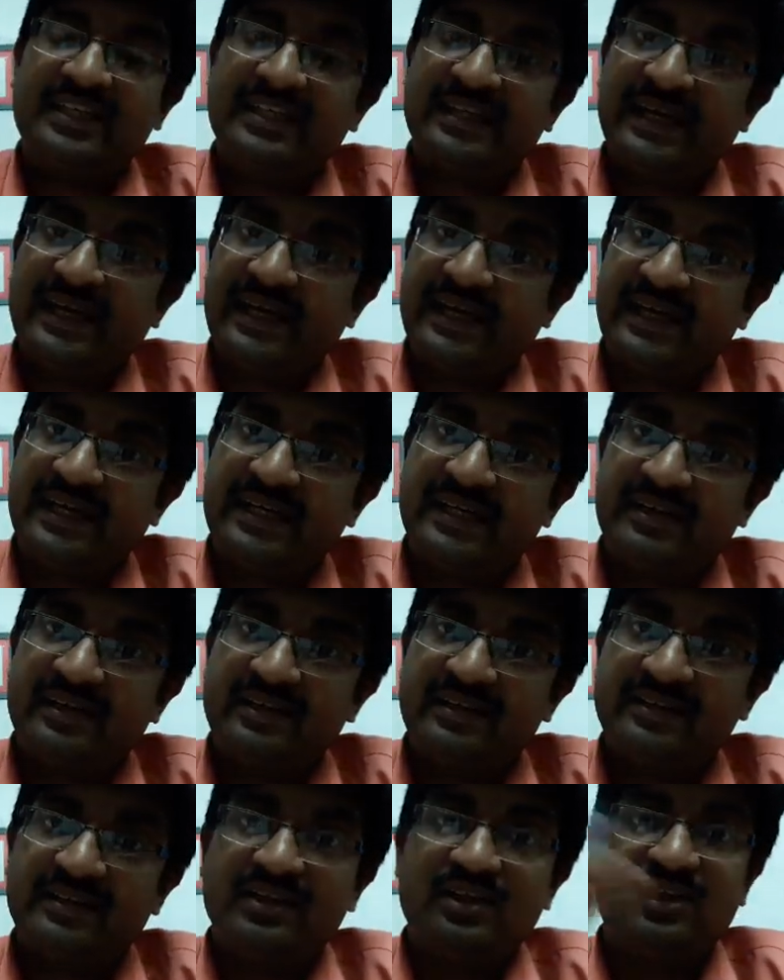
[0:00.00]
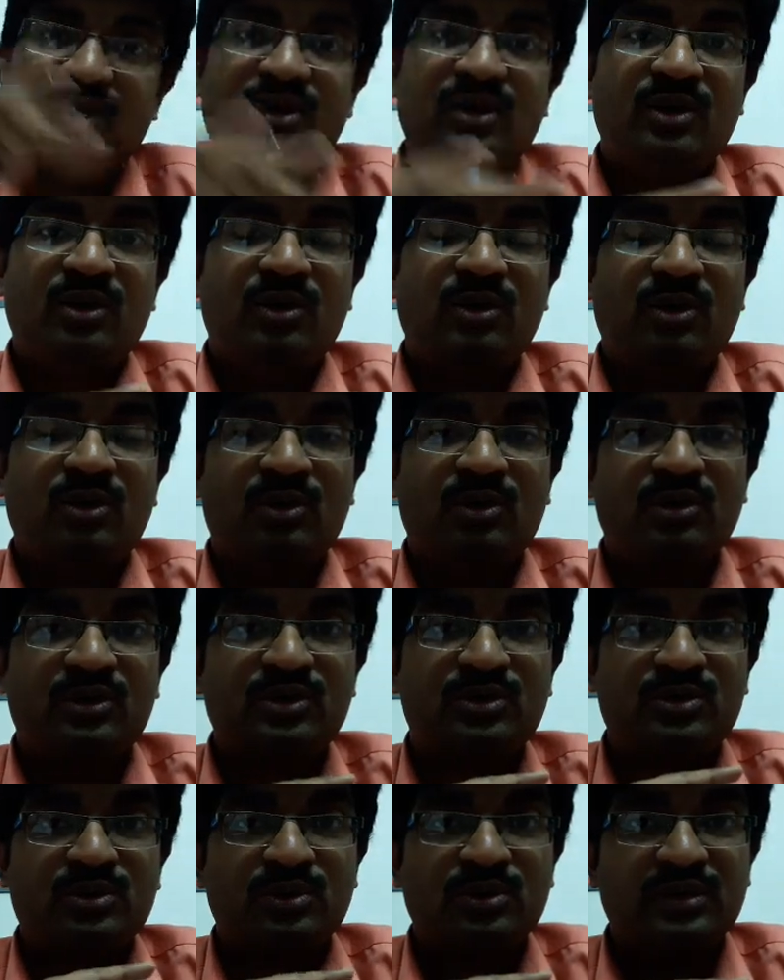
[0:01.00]
in the air
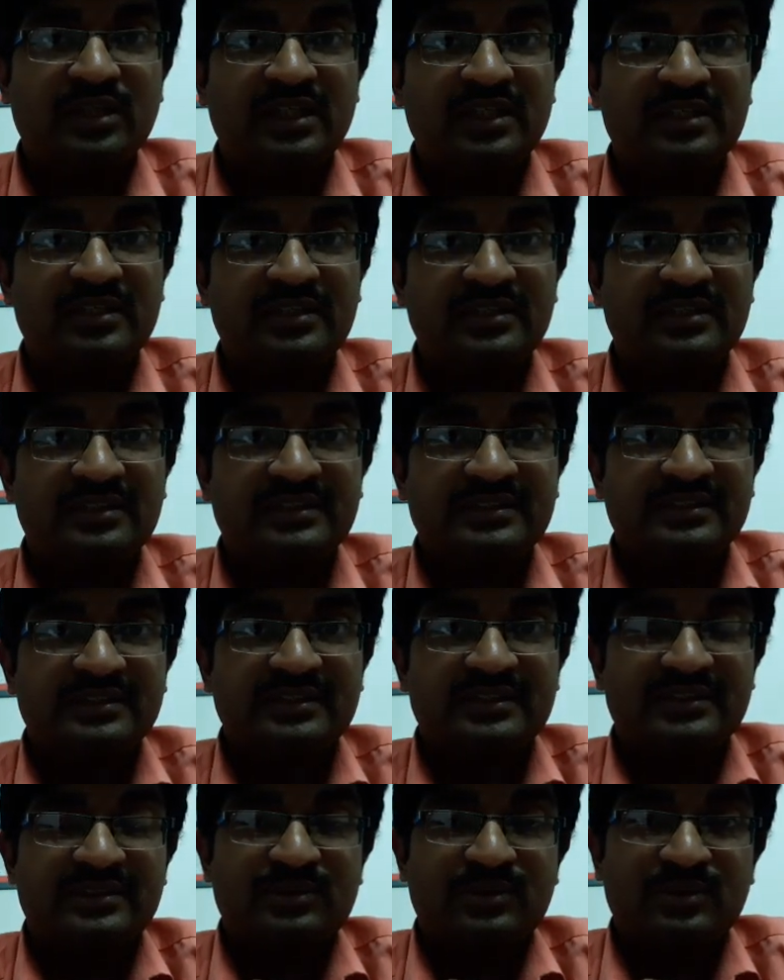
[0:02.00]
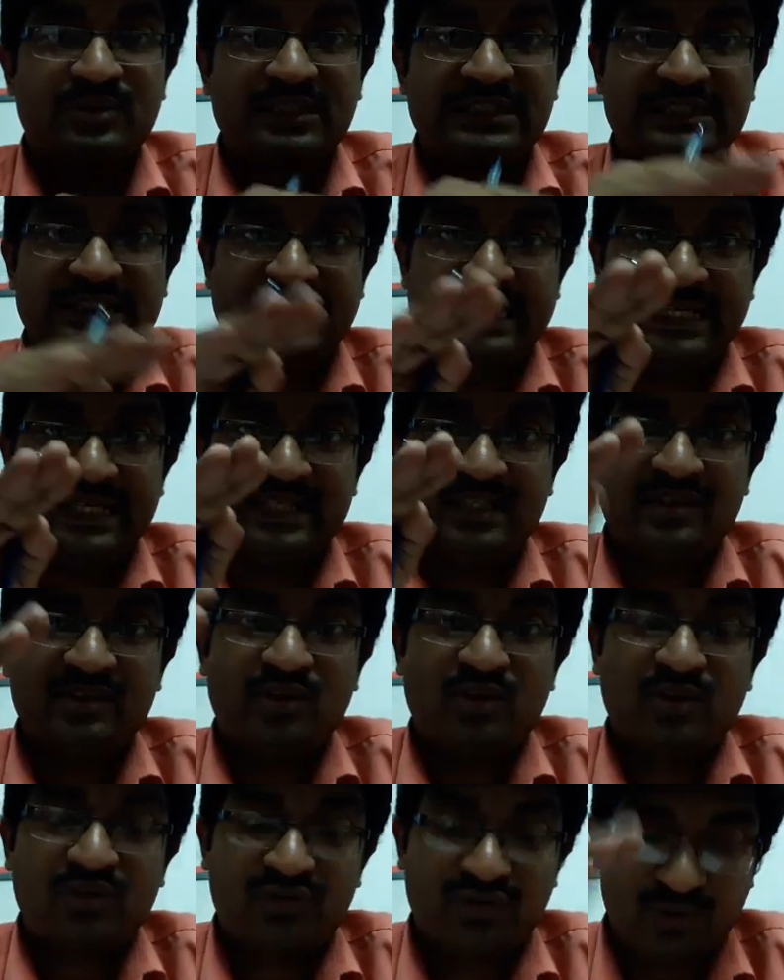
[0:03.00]
or through the skin
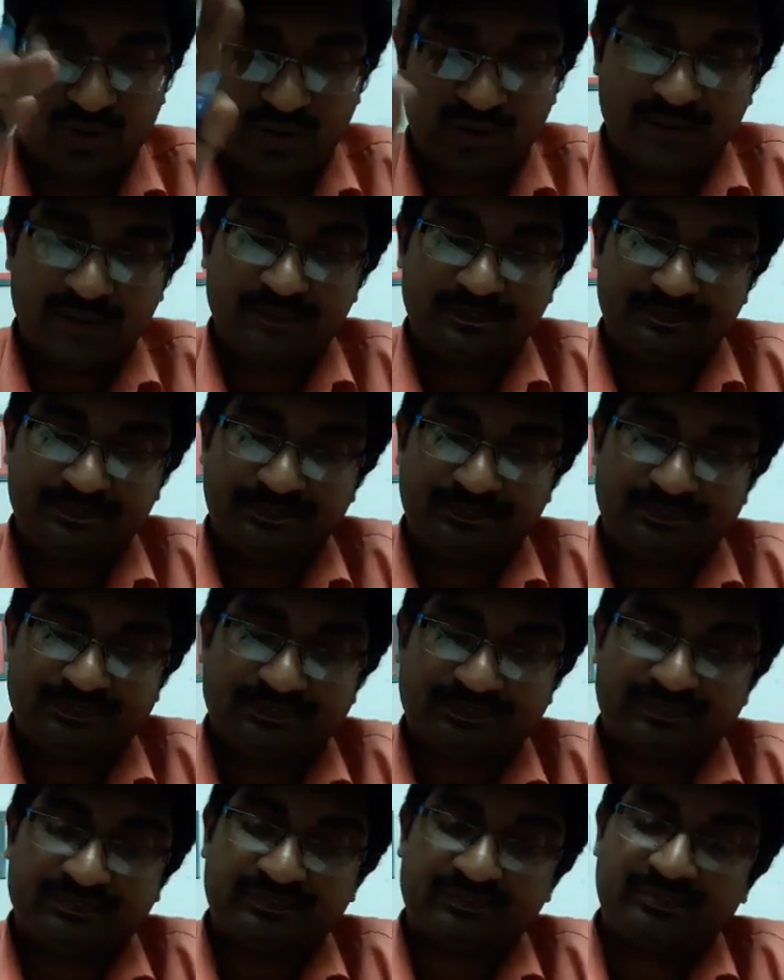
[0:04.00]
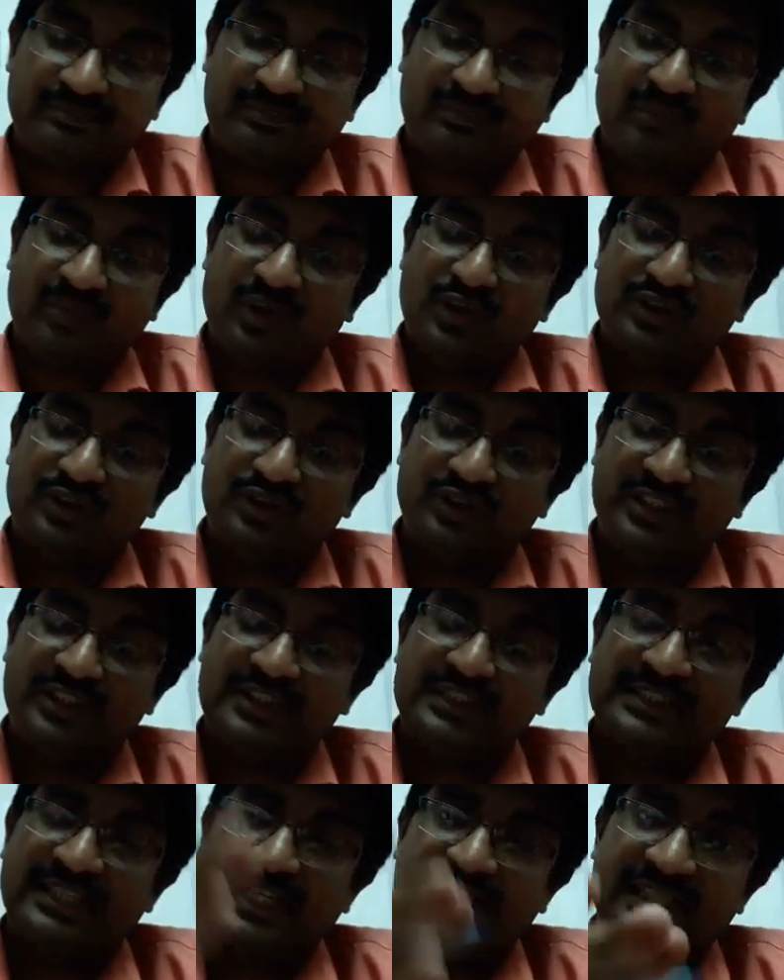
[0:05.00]
or food. So
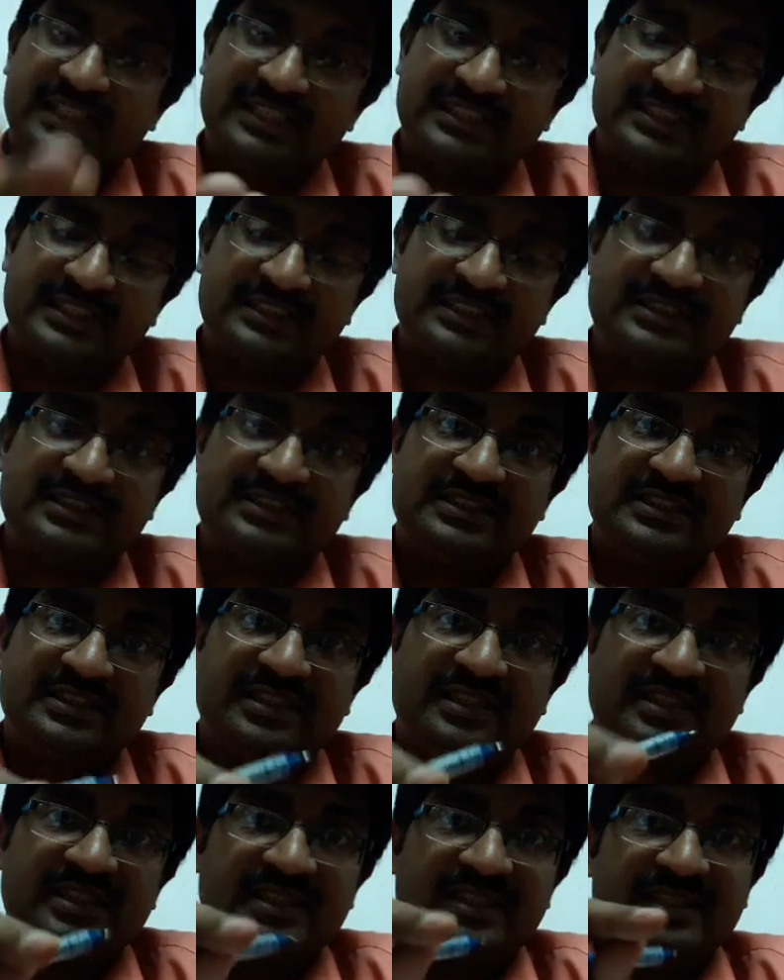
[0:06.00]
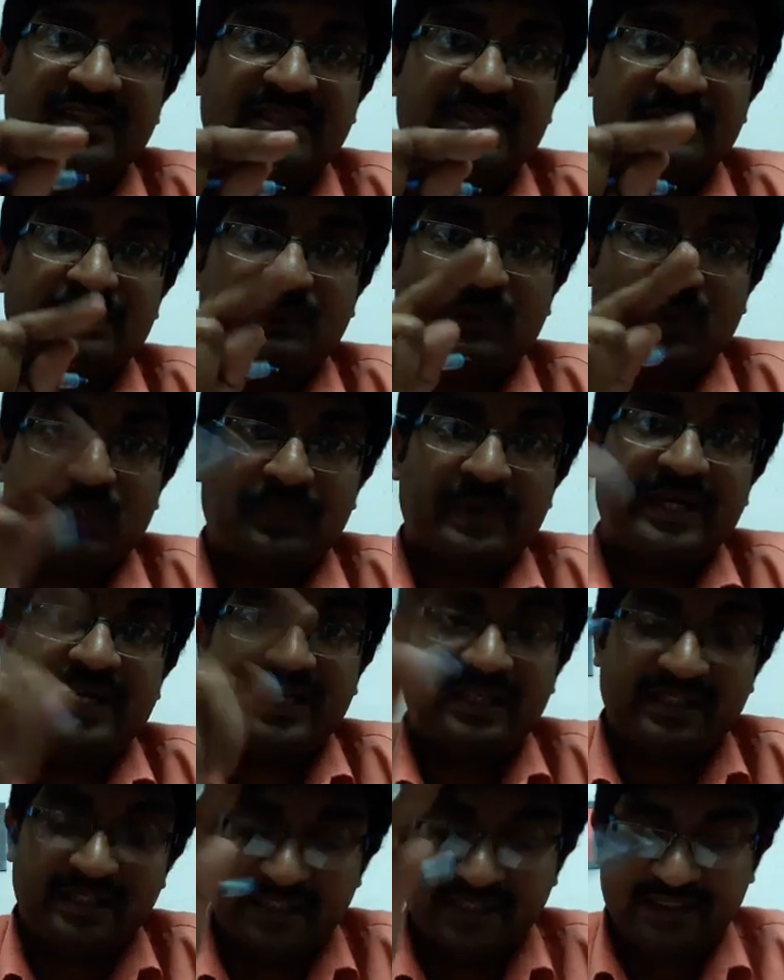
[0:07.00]
these allergens
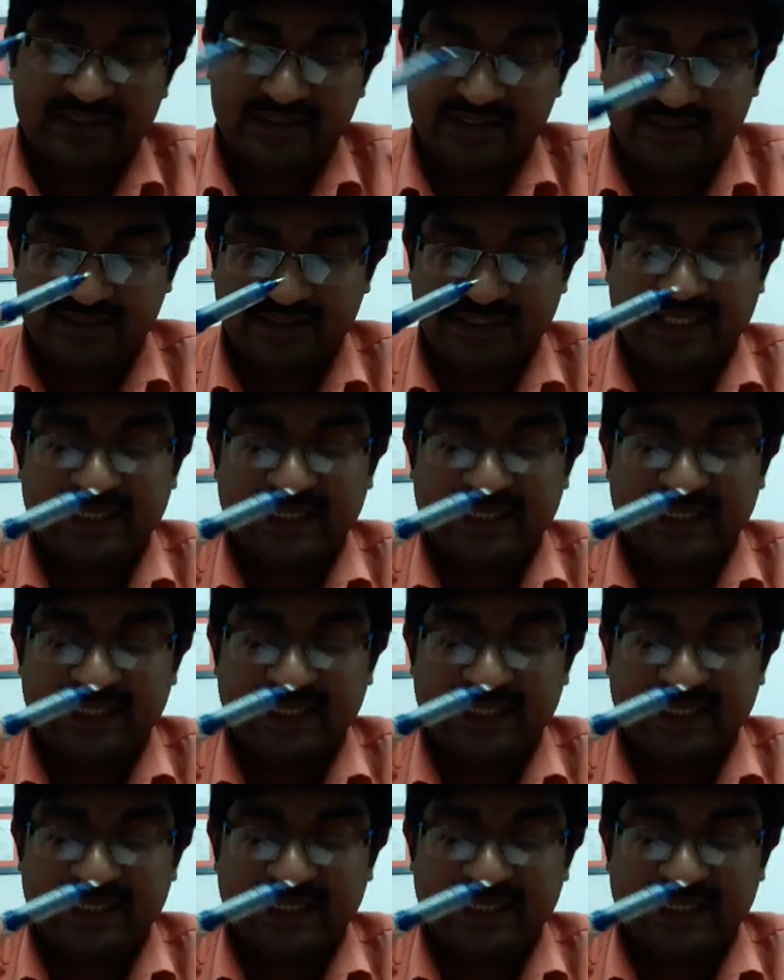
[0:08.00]
propagate the disease